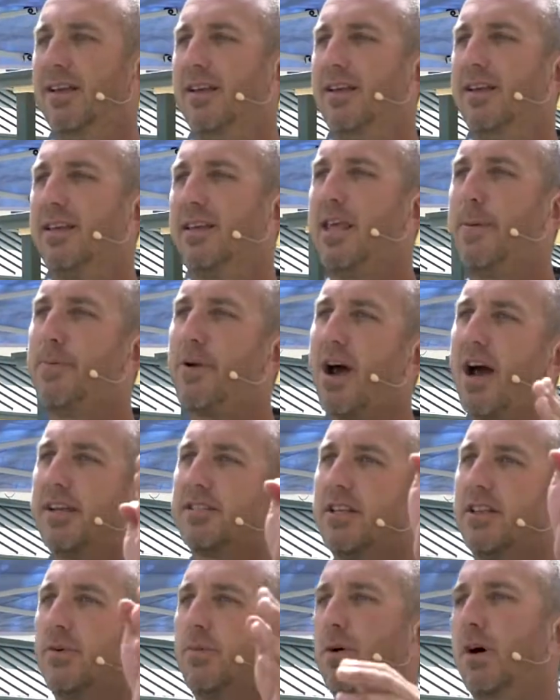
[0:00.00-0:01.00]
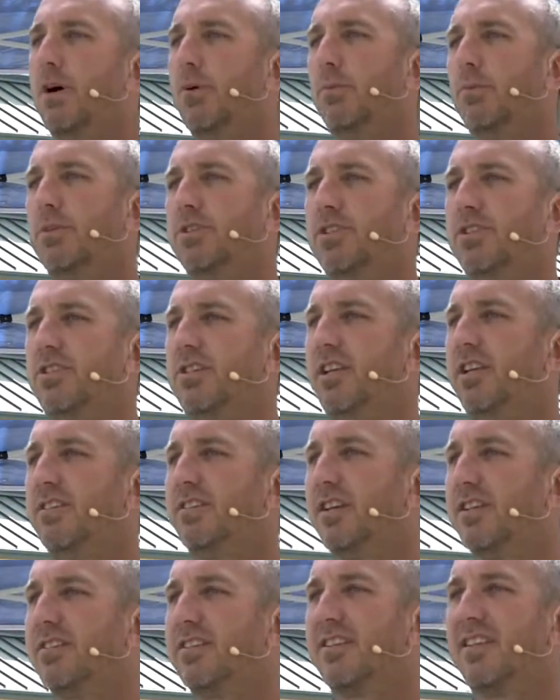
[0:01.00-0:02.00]
Keep your eyes on the road, which is
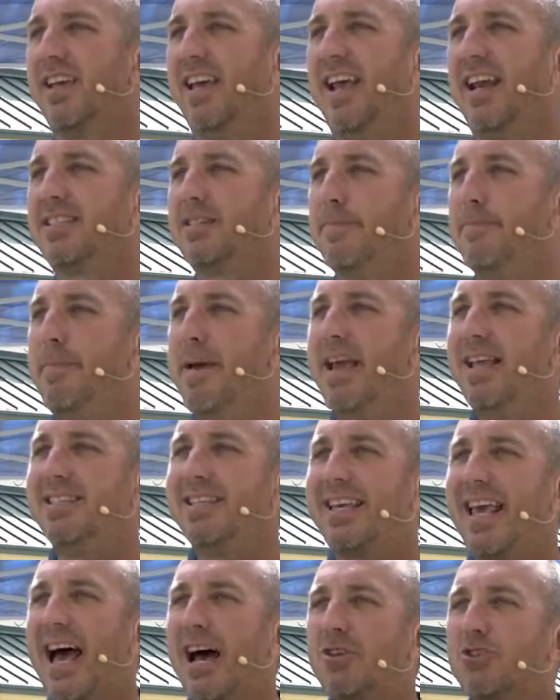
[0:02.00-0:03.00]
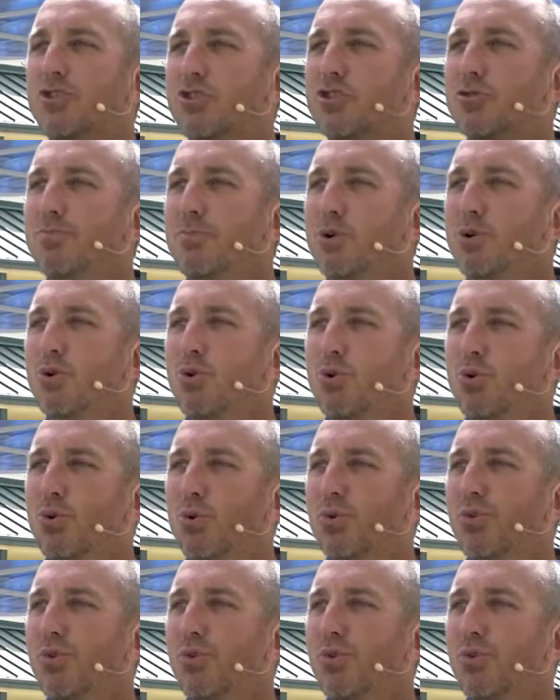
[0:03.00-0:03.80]
Jesus. And it's amazing how smooth.